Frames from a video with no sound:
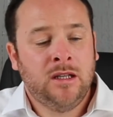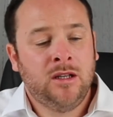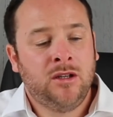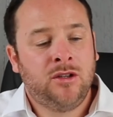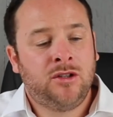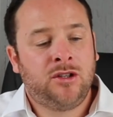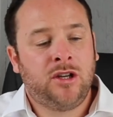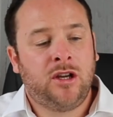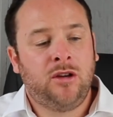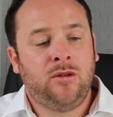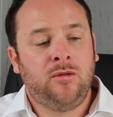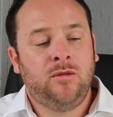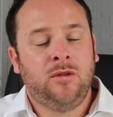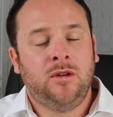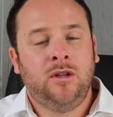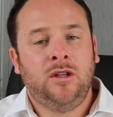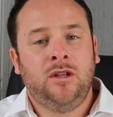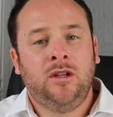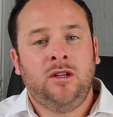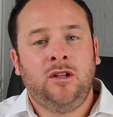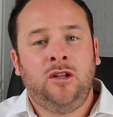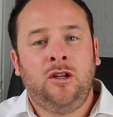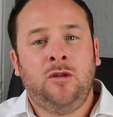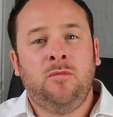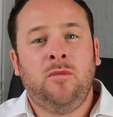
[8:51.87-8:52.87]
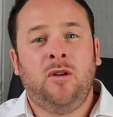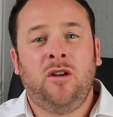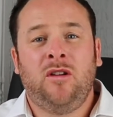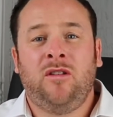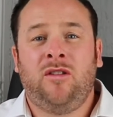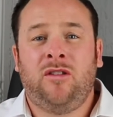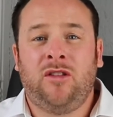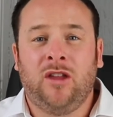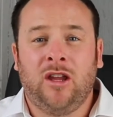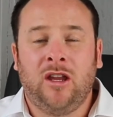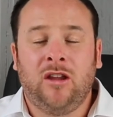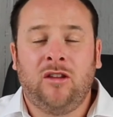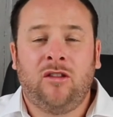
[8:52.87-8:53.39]
So you might
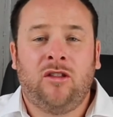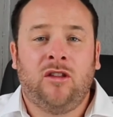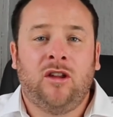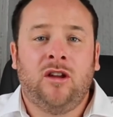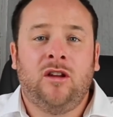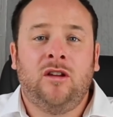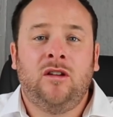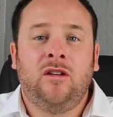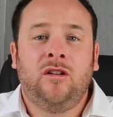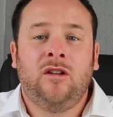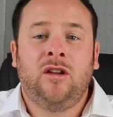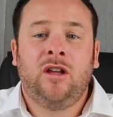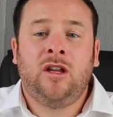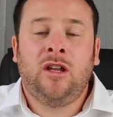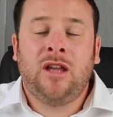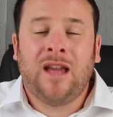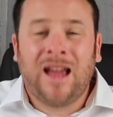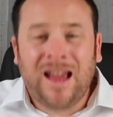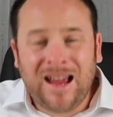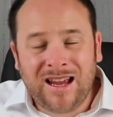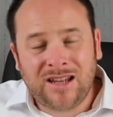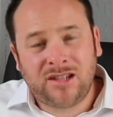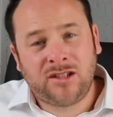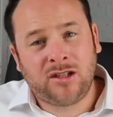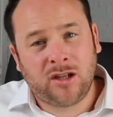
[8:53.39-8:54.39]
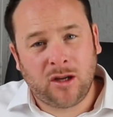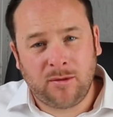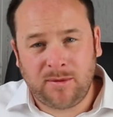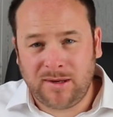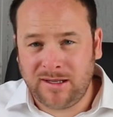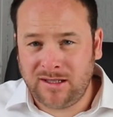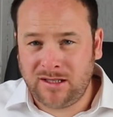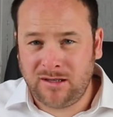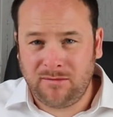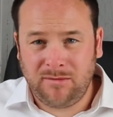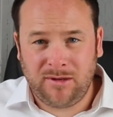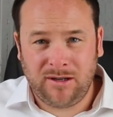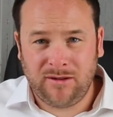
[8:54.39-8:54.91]
think that it has to go back
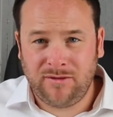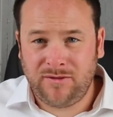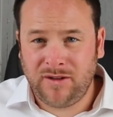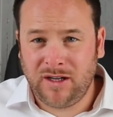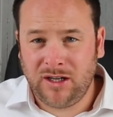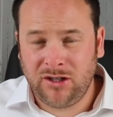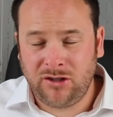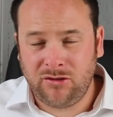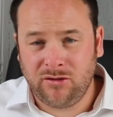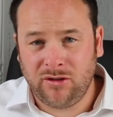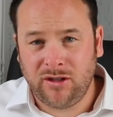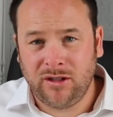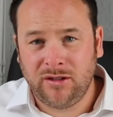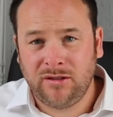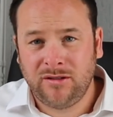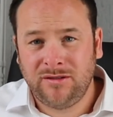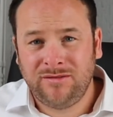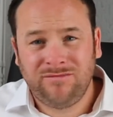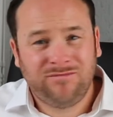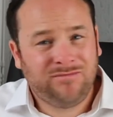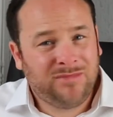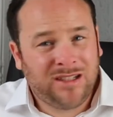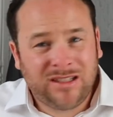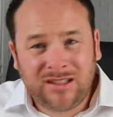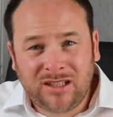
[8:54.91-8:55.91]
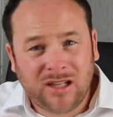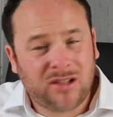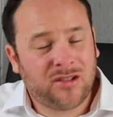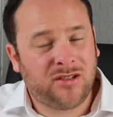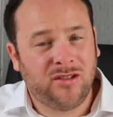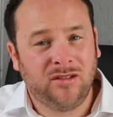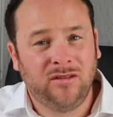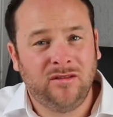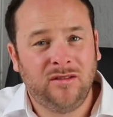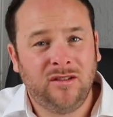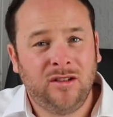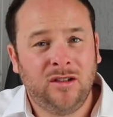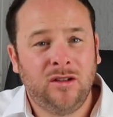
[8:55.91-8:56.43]
to the manufacturer. It
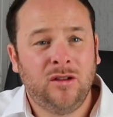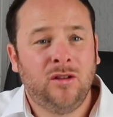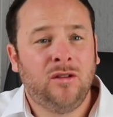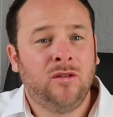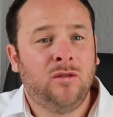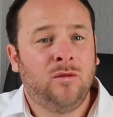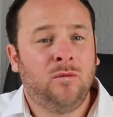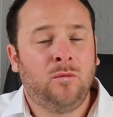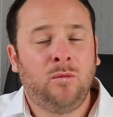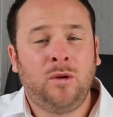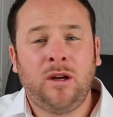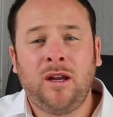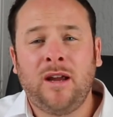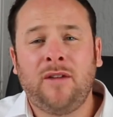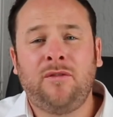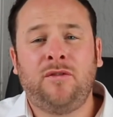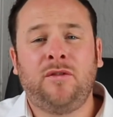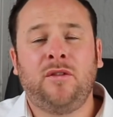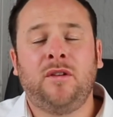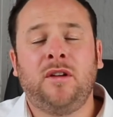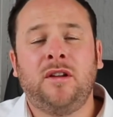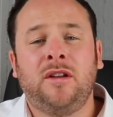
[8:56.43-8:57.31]
doesn't. We have